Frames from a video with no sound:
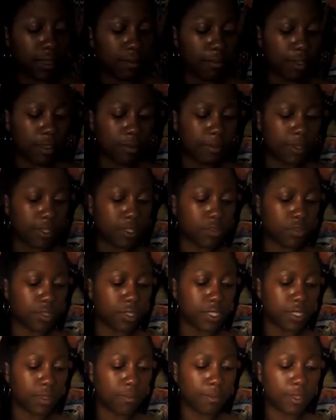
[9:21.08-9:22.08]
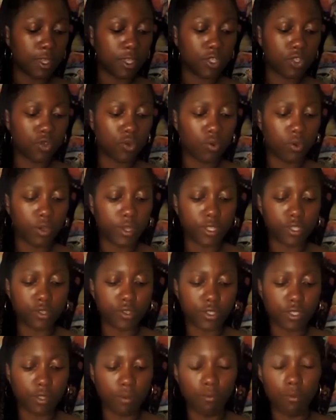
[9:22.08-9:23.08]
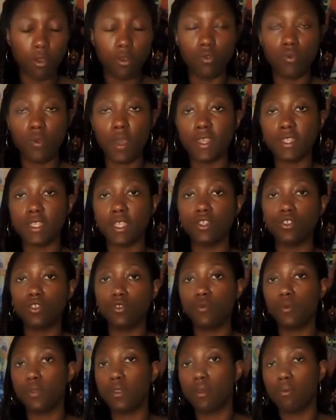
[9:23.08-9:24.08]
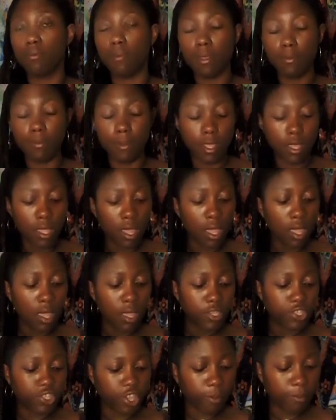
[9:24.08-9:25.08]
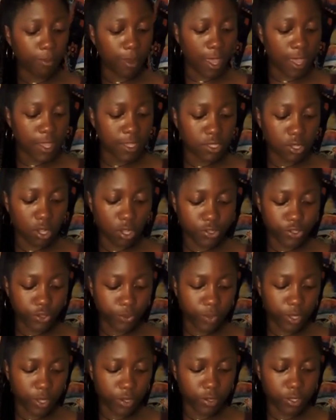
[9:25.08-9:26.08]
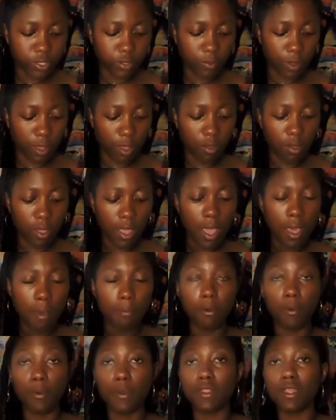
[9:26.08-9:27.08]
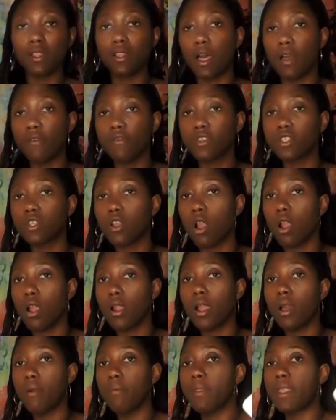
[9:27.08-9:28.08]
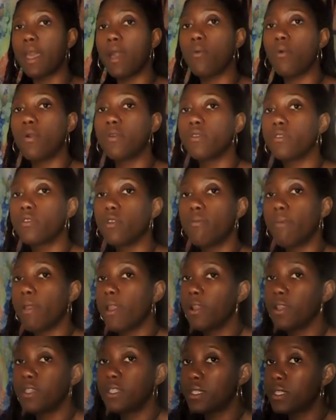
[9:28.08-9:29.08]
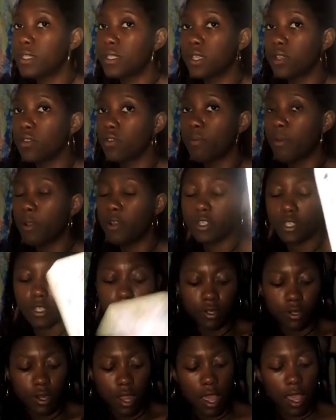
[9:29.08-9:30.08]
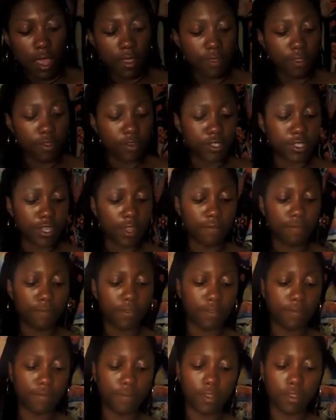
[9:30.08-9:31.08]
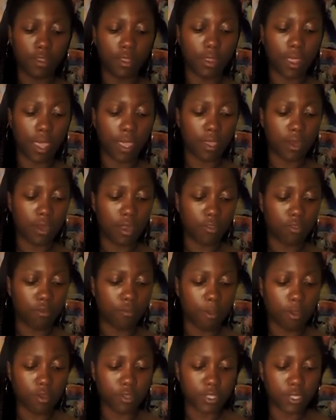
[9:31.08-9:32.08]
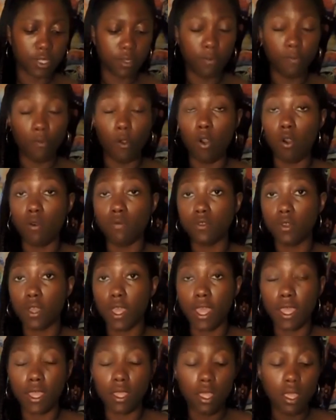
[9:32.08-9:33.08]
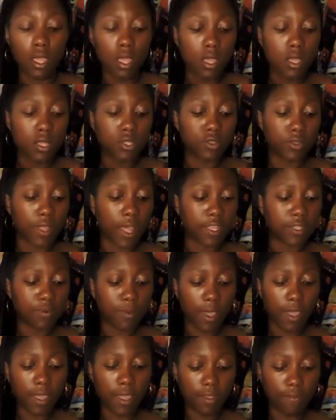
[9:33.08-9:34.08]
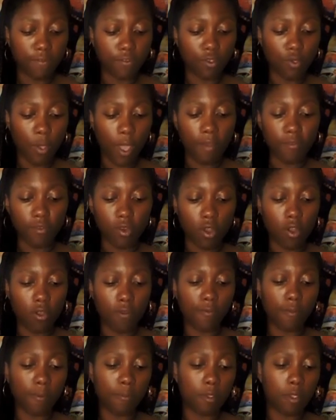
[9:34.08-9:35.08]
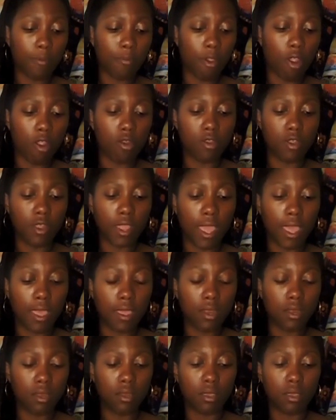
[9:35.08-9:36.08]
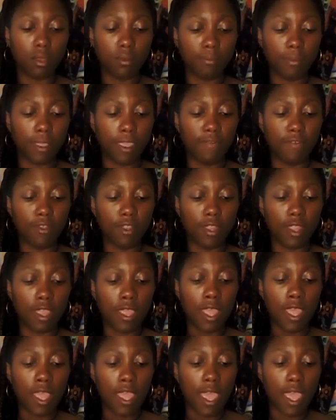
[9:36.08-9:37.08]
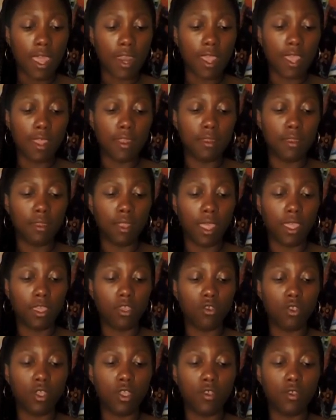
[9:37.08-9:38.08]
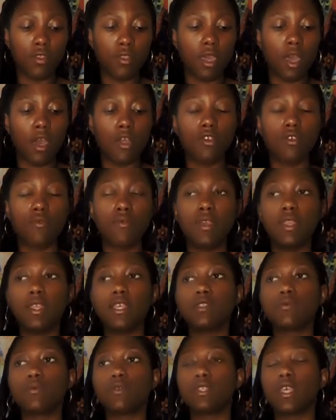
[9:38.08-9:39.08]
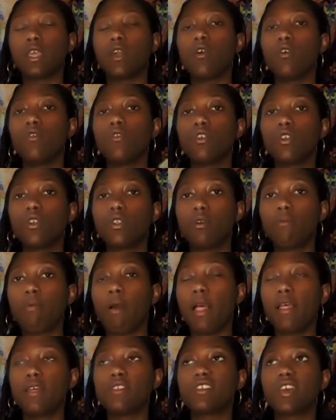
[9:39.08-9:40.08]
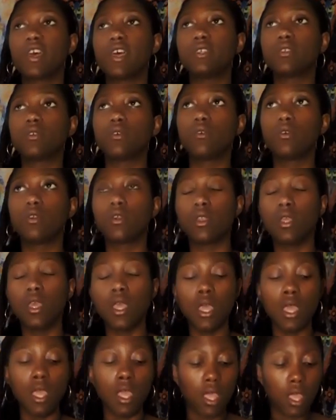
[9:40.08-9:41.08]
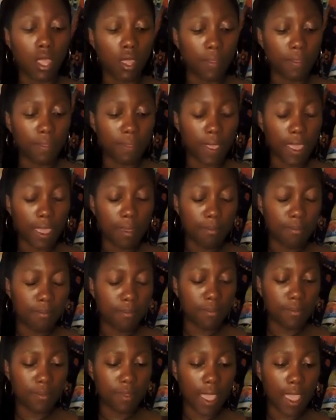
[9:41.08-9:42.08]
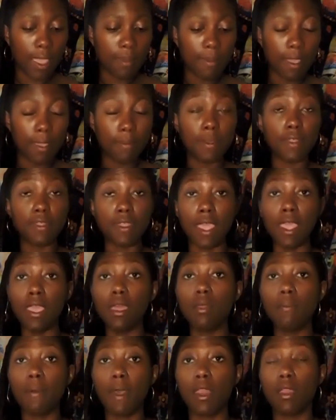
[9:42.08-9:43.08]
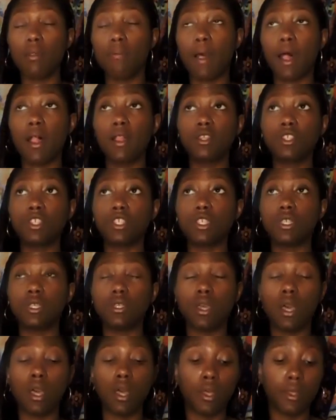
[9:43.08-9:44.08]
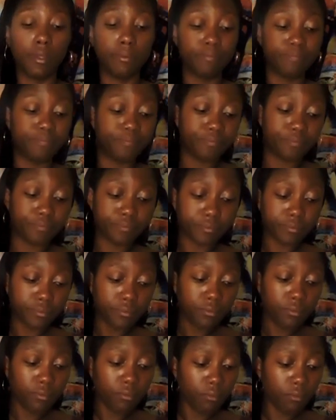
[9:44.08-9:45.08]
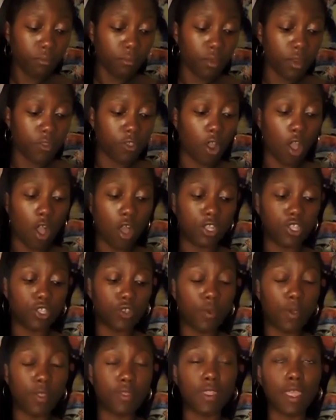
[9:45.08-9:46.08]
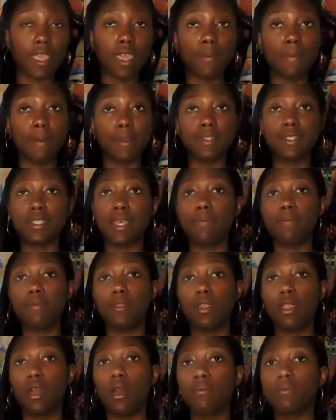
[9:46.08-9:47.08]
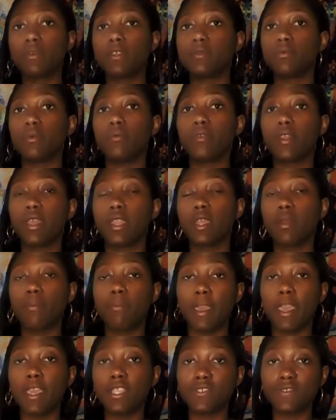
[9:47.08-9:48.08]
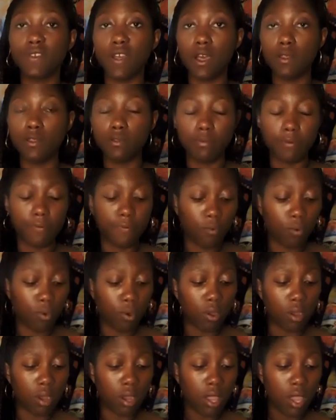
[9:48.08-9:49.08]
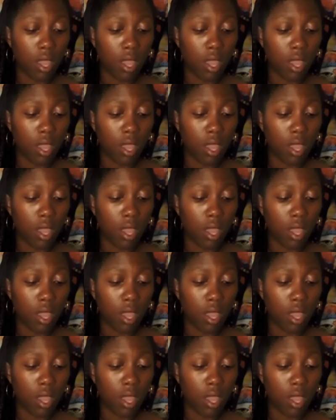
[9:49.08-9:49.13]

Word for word: commitment. So this could be a Taurus or someone who has issues with commitment. Gemini is also here as well. But with the Lovers card coming out, whether they're married to this other person or not, there's definitely feeling like another person involved, okay? So that's why if you haven't heard from your partner yet, even, and like you're hearing the other readings where it's like, oh, they're going to apologize, oh, they're going to, they may be thinking about an apology. They're also thinking about stepping it up, because we were getting a Page of Cups before,